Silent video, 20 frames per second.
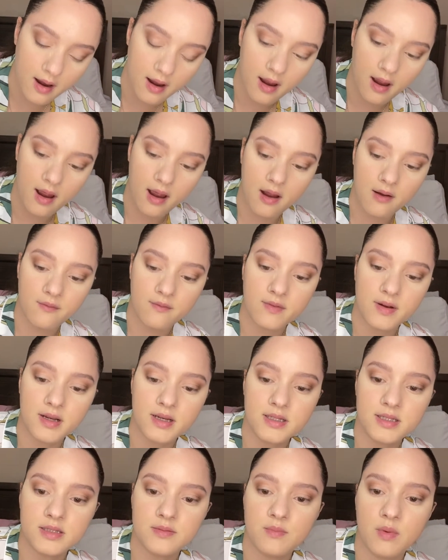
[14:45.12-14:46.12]
a really
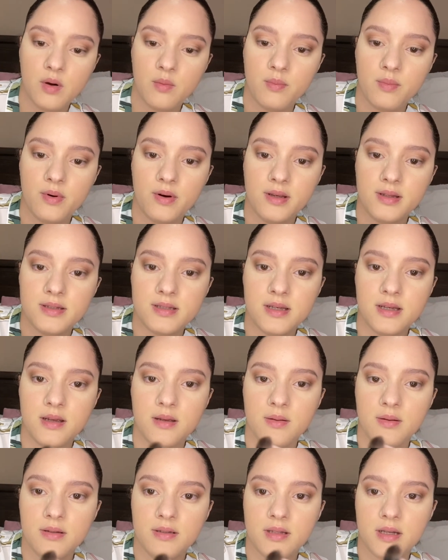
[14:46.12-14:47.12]
small pointy
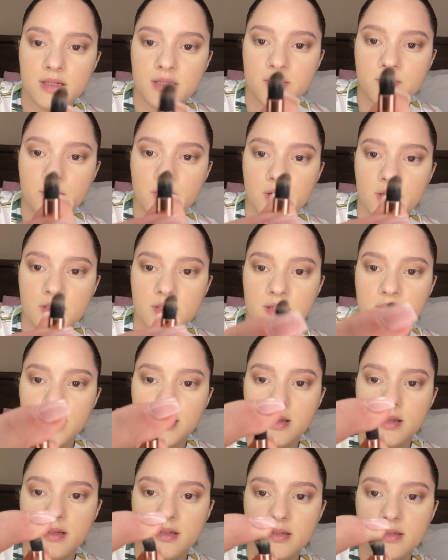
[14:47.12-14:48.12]
dense brush like
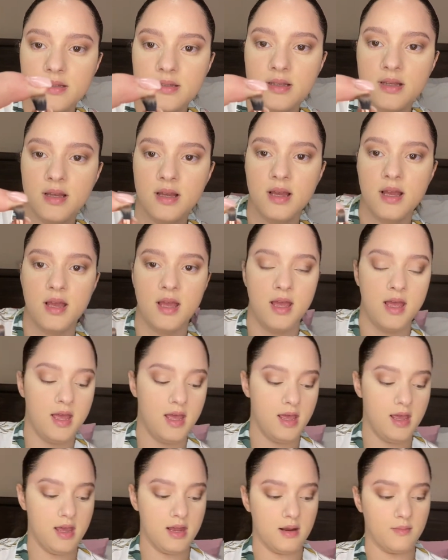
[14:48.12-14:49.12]
this,
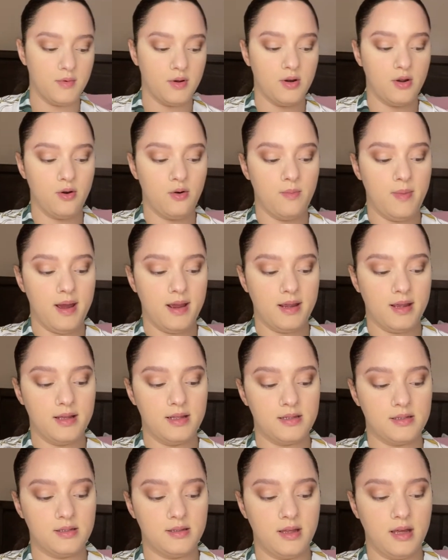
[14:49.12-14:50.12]
and I'm gonna go back
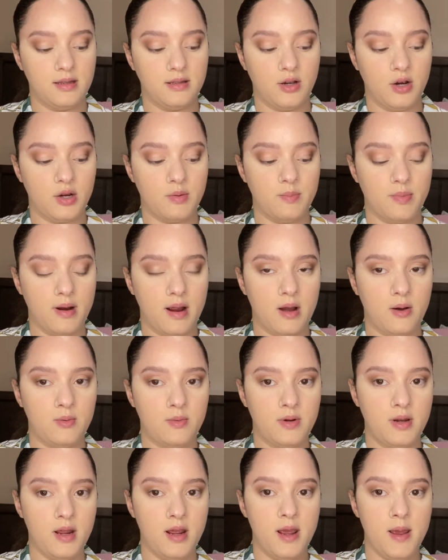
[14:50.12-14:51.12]
into that dark brown.
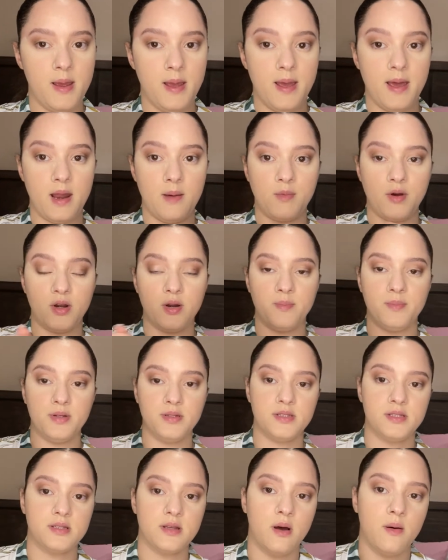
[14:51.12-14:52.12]
I'm gonna put
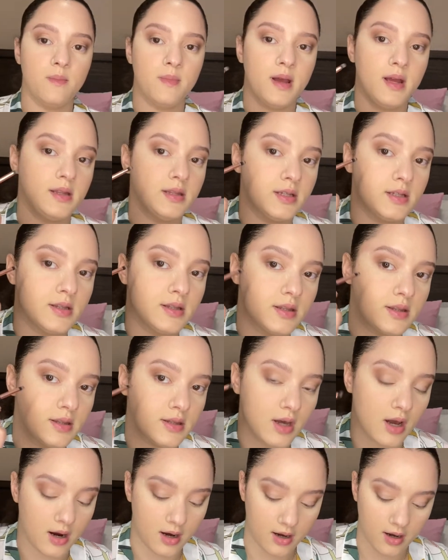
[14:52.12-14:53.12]
some in
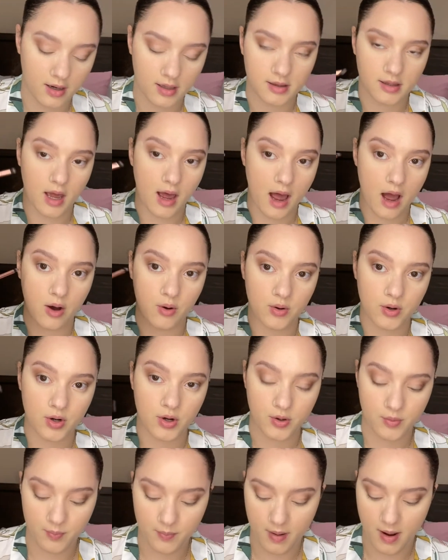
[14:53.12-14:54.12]
the
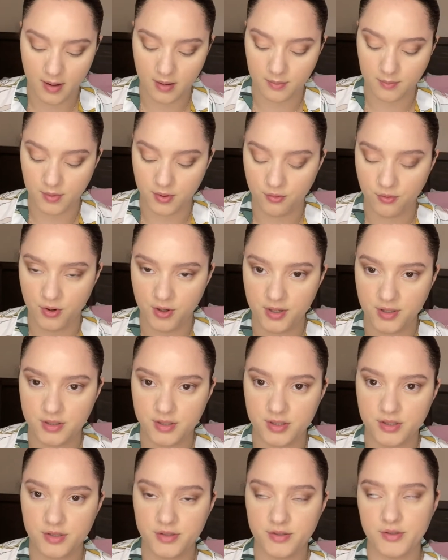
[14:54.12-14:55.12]
outer bottom corners.
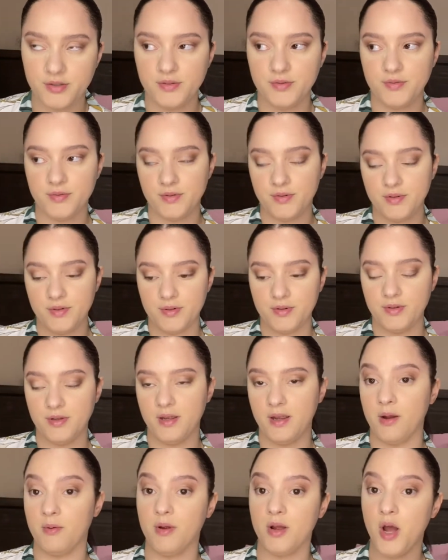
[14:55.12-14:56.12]

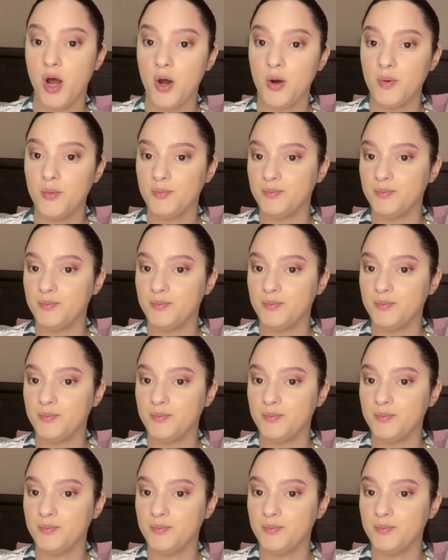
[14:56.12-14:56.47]
Here we go.